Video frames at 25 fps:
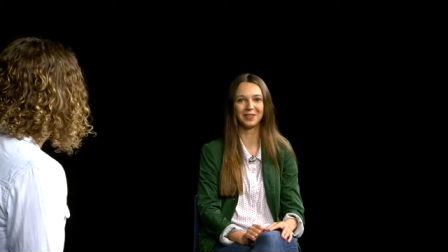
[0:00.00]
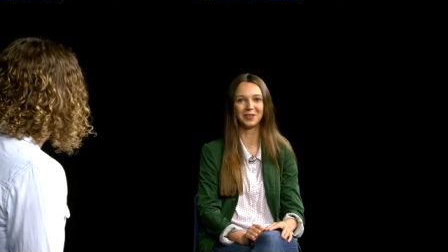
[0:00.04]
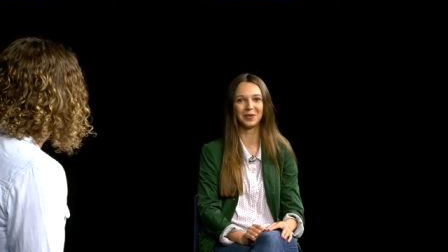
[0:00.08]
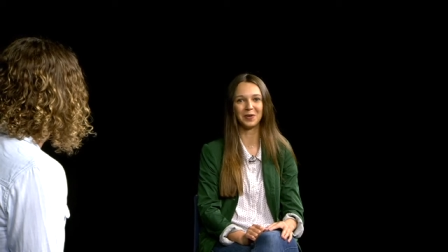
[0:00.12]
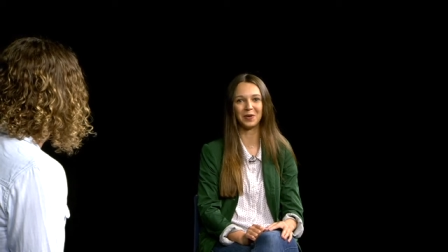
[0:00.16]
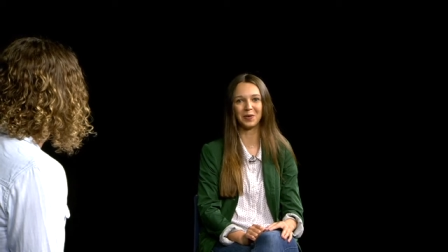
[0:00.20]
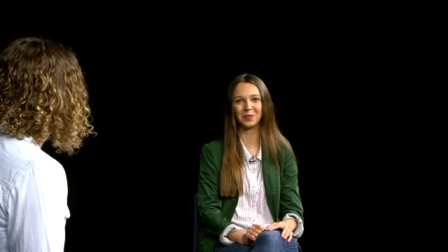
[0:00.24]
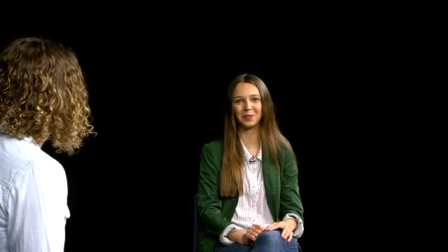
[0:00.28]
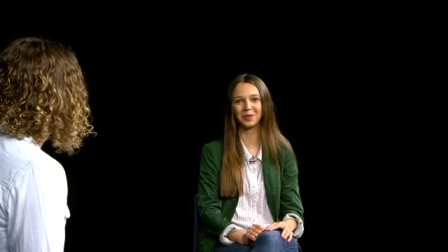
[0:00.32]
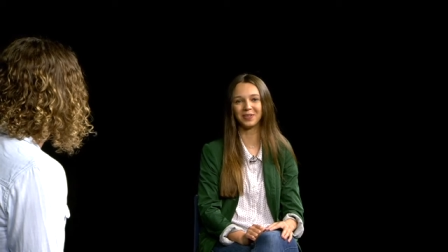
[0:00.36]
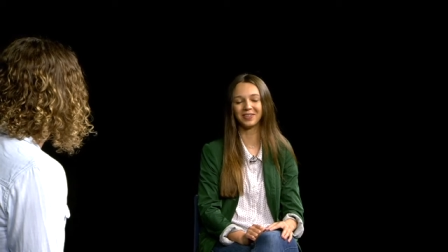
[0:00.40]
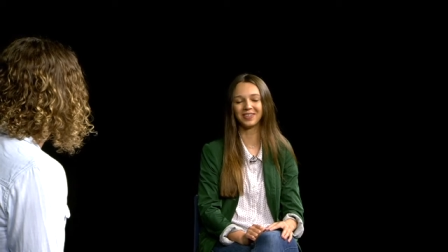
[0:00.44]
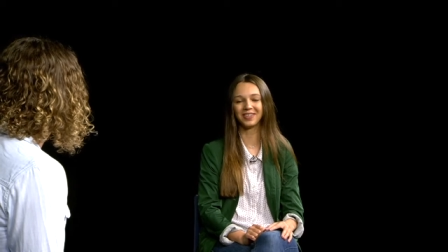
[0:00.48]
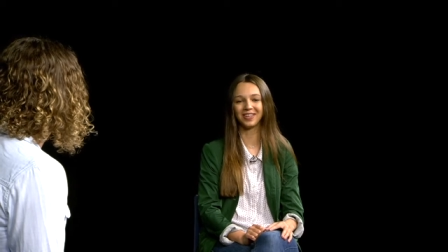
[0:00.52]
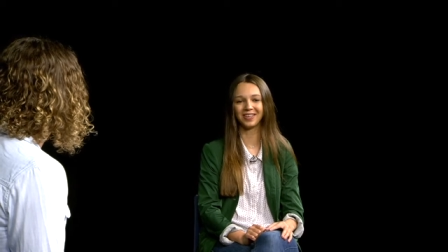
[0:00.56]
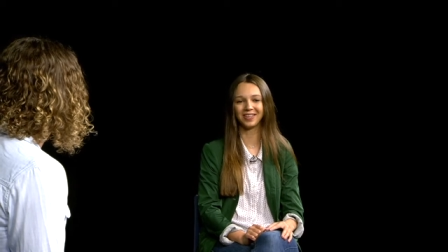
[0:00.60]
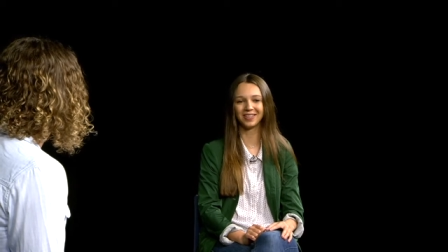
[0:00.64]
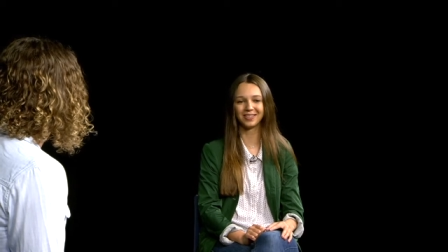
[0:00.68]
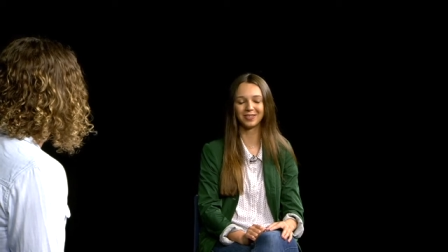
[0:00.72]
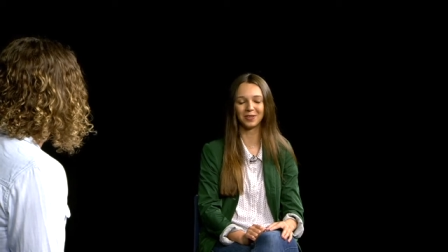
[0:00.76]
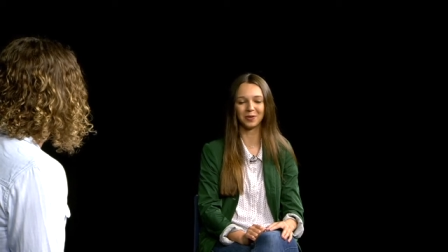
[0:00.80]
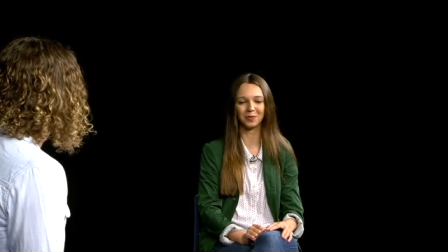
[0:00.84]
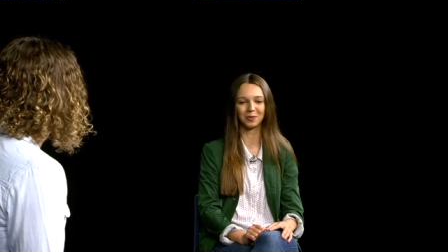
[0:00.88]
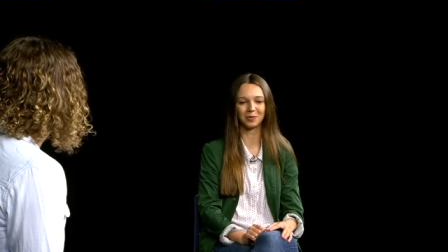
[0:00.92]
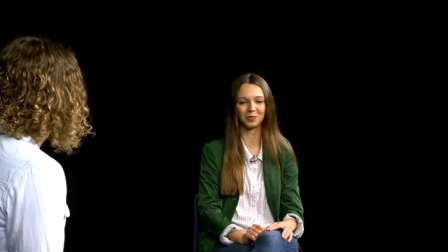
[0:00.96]
normal kid,
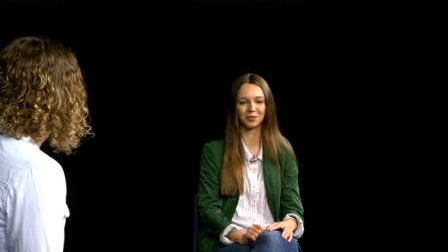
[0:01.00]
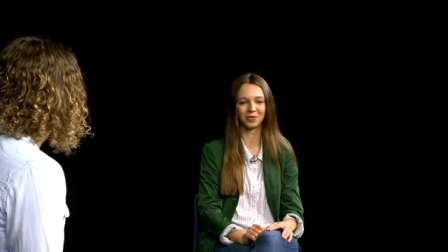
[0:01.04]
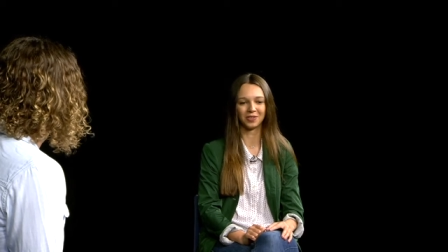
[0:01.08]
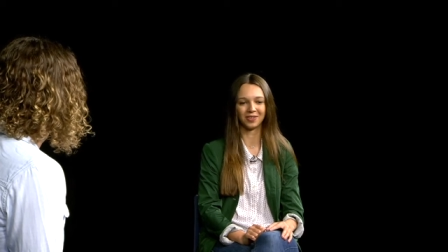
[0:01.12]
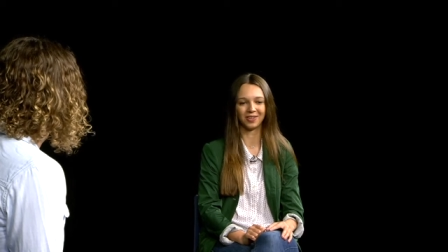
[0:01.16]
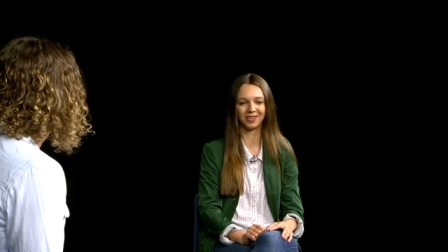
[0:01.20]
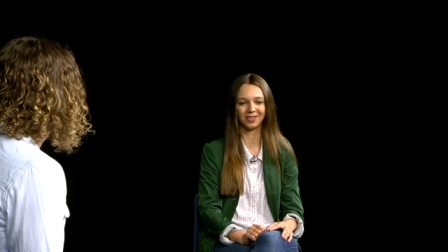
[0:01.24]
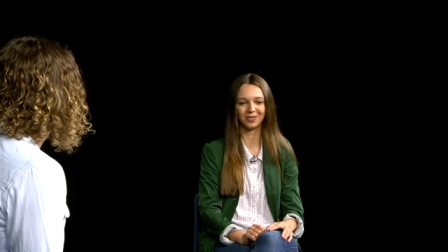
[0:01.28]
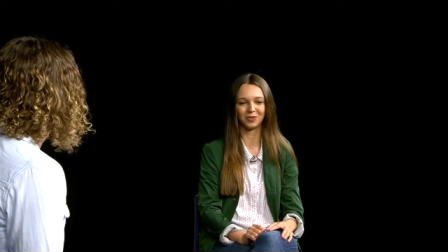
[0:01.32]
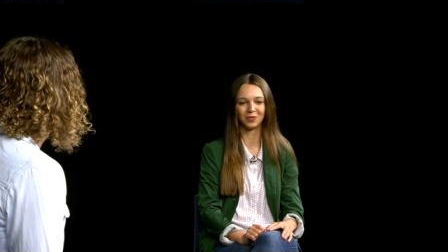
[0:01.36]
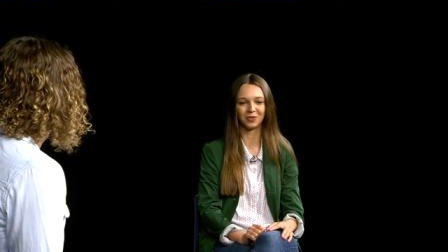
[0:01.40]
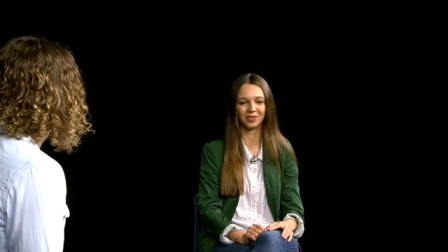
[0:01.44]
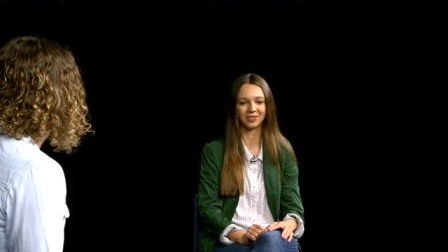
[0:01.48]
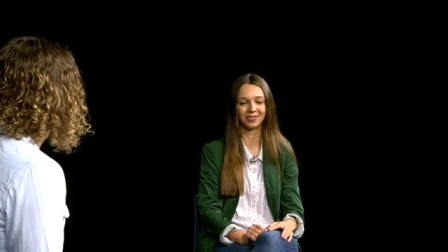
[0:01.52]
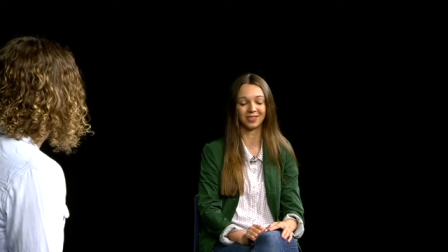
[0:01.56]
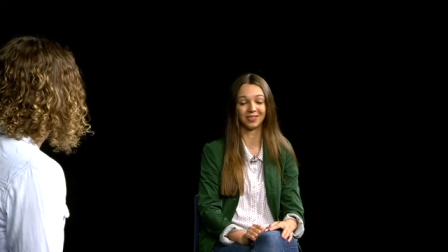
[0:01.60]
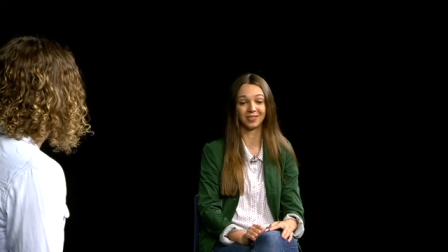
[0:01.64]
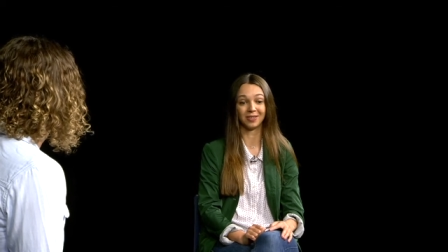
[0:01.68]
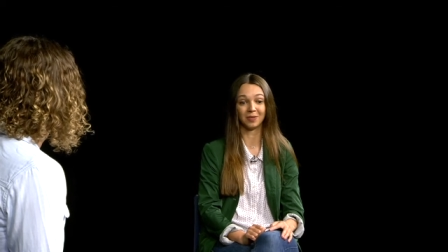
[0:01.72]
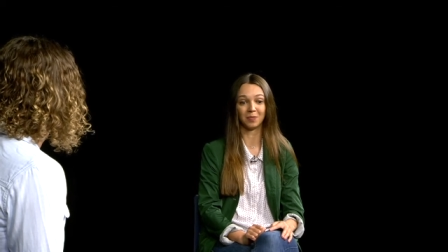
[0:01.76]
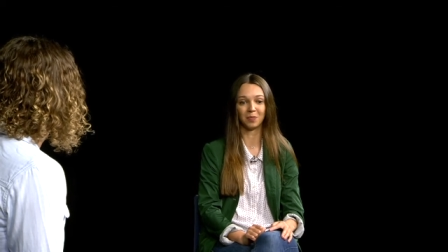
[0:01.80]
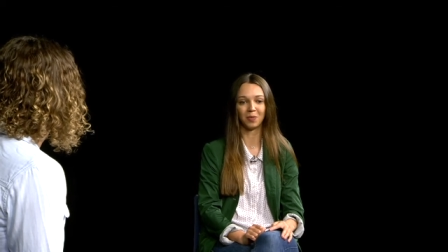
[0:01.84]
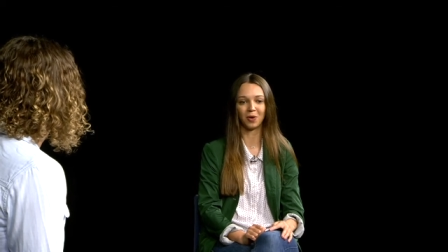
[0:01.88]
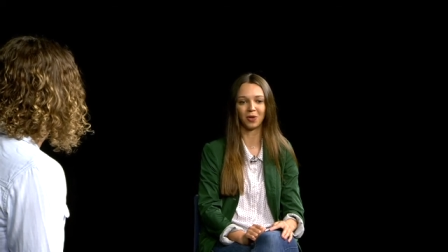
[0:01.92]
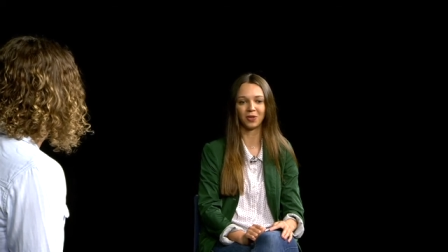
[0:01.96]
so I was really interested
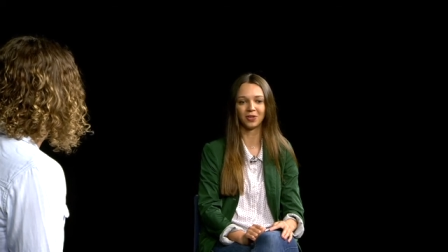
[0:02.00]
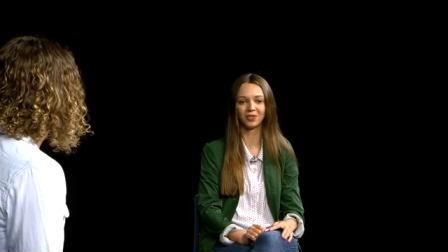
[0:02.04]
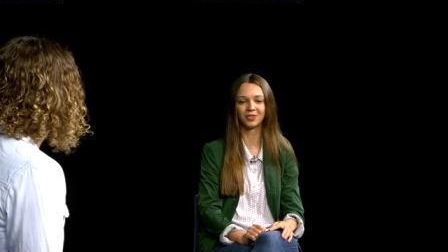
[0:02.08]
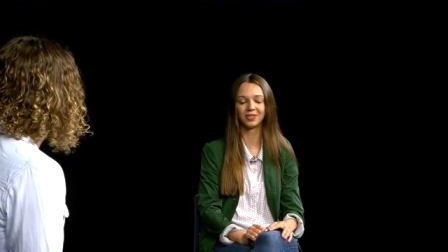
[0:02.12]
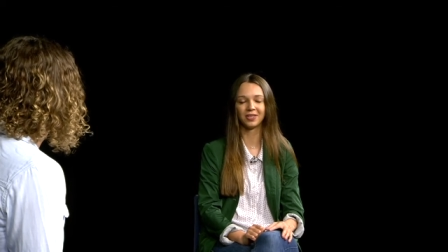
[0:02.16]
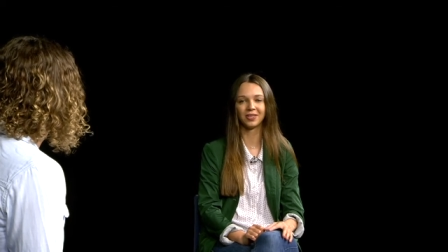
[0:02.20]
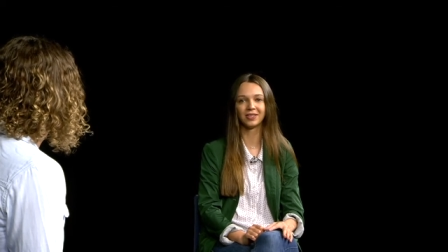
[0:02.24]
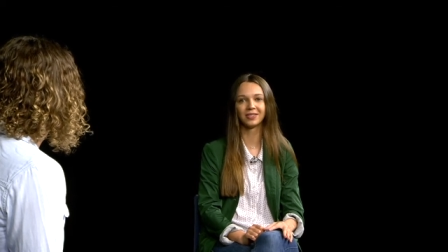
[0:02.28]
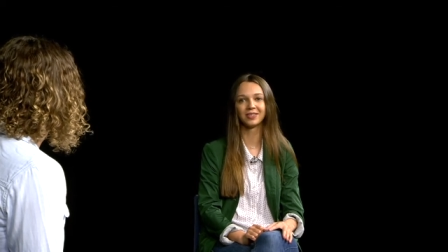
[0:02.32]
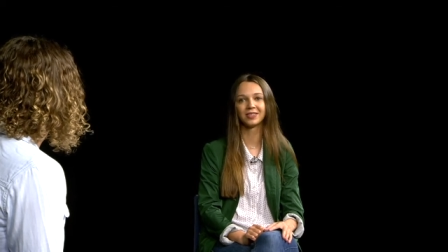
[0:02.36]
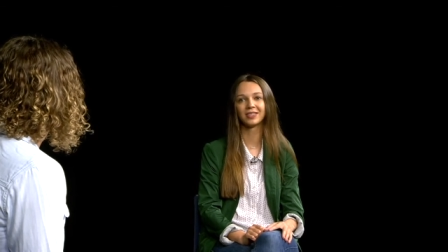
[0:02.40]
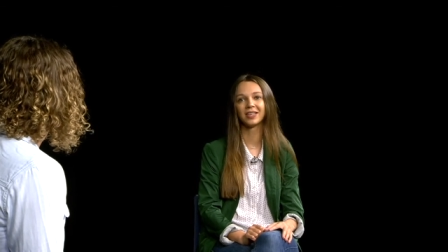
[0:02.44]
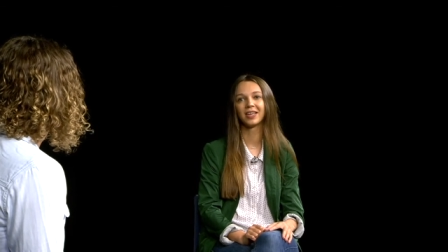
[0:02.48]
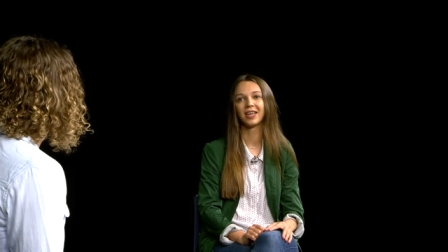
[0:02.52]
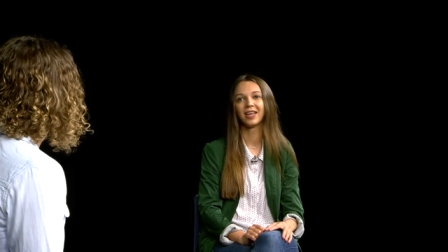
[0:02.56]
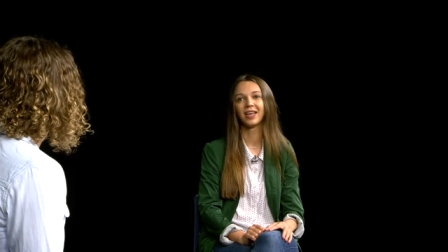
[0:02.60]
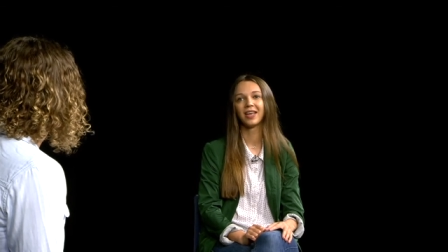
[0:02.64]
in politics